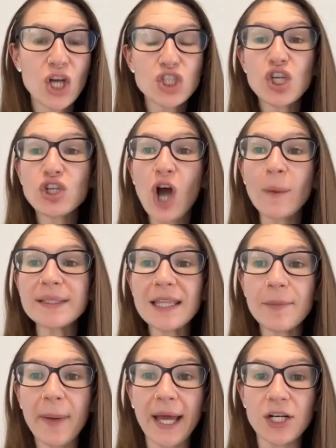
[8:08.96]
So you go into
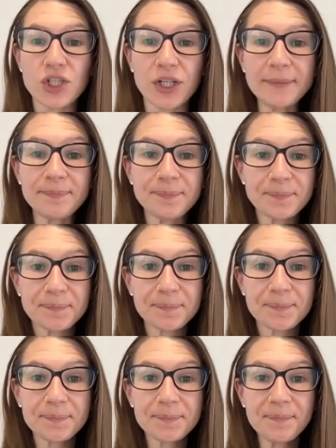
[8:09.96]
the pantry
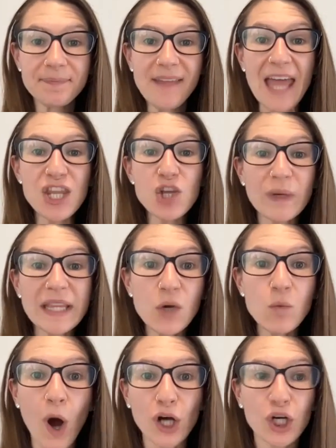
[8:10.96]
and you
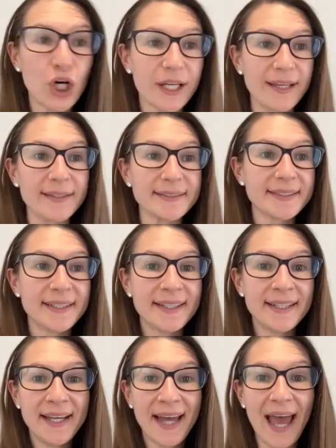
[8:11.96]
really want cookies
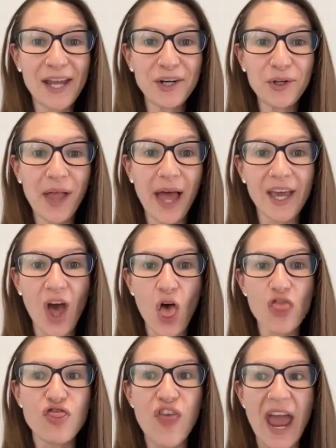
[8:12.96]
and you're like,
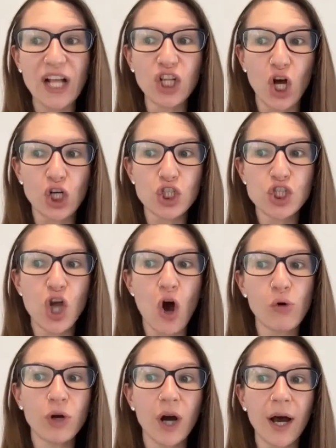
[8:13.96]
they look
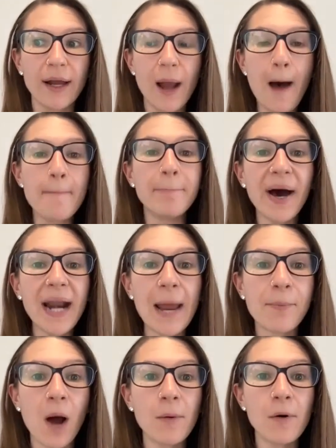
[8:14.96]
so good, but
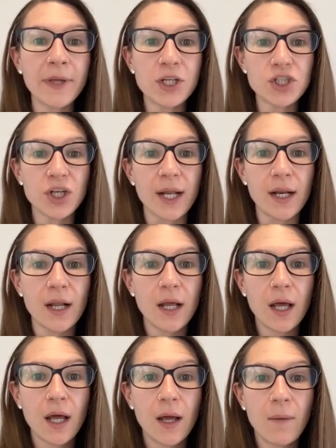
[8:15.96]
I probably shouldn't.
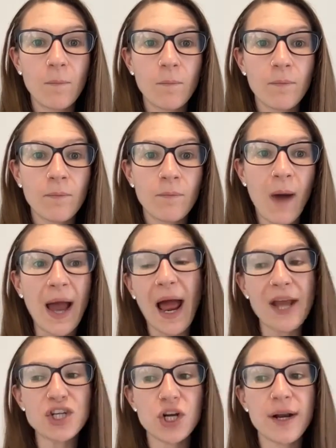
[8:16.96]

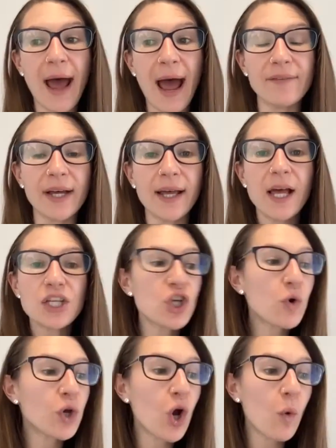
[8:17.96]
I shouldn't have it.
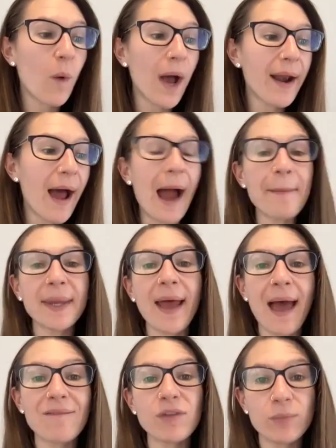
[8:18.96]
So you know what? I'm going
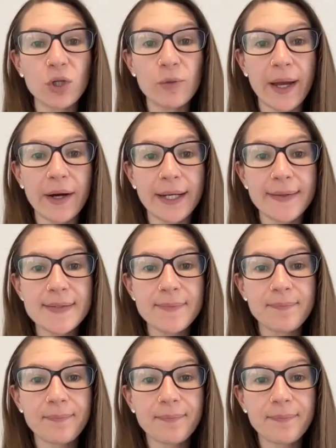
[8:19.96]
to have the blueberries.